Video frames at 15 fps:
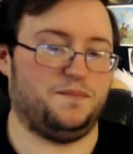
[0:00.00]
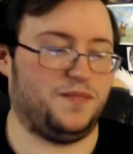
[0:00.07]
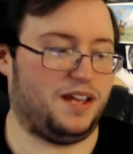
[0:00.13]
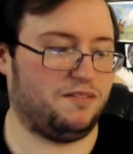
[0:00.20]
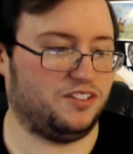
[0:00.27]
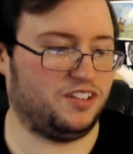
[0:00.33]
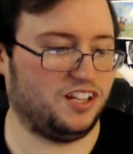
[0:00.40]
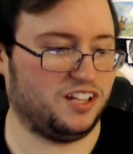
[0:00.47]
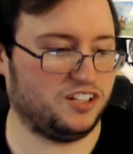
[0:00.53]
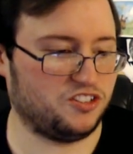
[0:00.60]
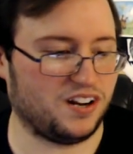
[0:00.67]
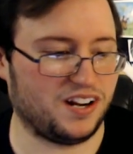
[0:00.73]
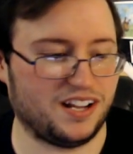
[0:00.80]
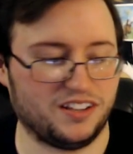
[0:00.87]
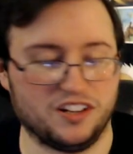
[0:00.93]
That was the
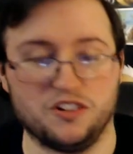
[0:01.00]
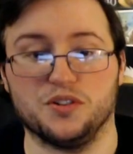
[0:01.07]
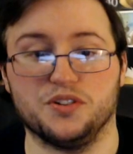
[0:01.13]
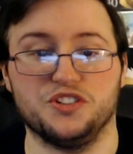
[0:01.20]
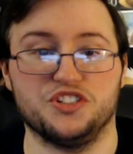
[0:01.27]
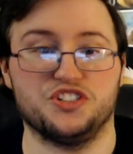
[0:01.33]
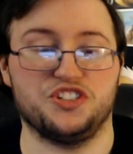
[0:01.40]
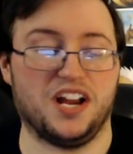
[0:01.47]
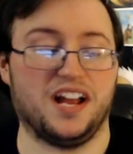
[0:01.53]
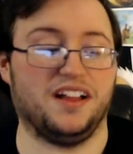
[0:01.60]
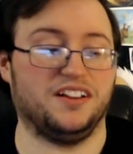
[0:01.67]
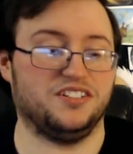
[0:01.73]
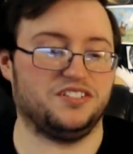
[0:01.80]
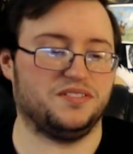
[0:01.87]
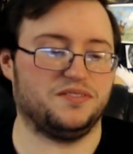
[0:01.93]
try not to cringe
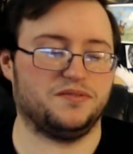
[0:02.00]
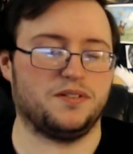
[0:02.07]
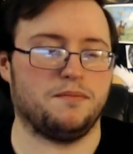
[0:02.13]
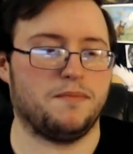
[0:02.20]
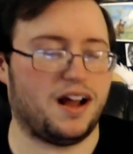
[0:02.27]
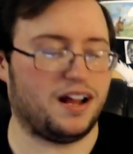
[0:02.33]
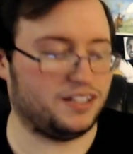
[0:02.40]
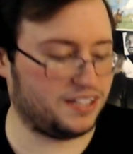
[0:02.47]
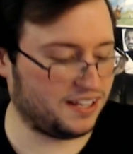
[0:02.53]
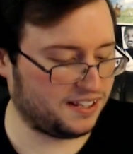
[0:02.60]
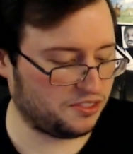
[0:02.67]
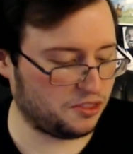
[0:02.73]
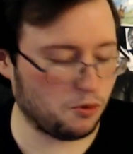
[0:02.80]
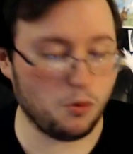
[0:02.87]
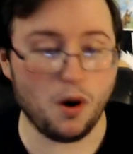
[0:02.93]
challenge from
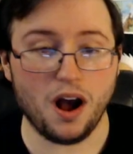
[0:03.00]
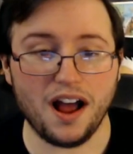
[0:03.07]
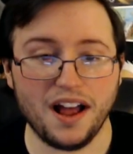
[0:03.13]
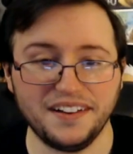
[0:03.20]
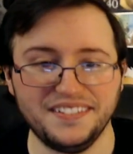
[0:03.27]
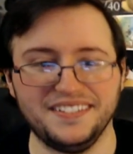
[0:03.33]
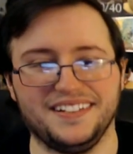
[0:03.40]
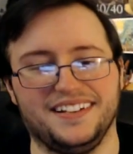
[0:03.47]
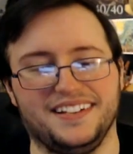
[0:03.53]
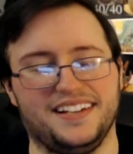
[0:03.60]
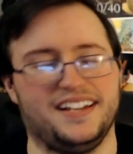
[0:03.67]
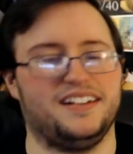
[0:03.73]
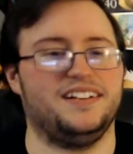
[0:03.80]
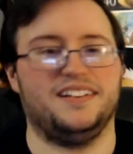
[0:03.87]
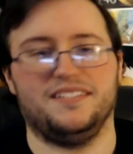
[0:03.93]
AdikTheOne
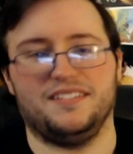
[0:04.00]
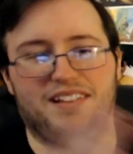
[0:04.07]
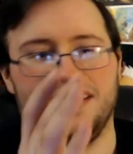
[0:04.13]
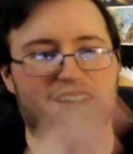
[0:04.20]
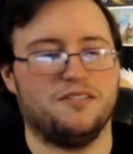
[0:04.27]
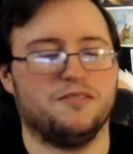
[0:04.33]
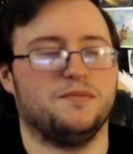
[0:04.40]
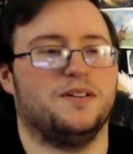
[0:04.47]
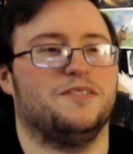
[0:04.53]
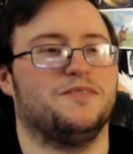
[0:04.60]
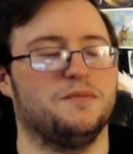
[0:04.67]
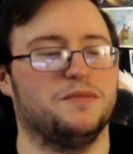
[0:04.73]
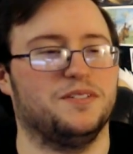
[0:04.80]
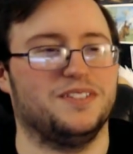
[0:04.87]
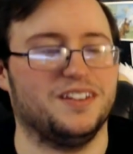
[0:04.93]
and everybody
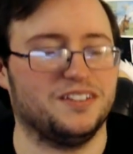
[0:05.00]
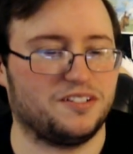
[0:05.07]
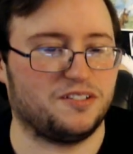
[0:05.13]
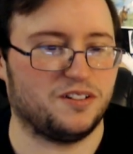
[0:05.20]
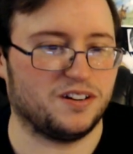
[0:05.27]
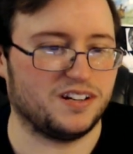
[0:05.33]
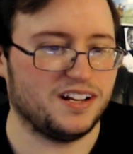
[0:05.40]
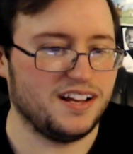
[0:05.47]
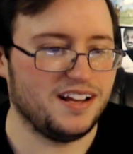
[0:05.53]
from his Discord.